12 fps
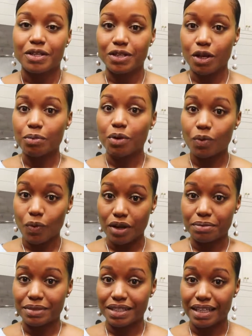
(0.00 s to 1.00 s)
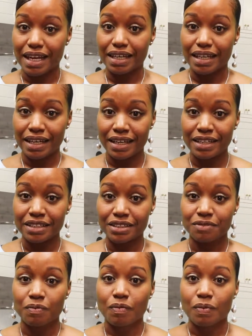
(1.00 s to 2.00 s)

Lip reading: Number 1 mistake is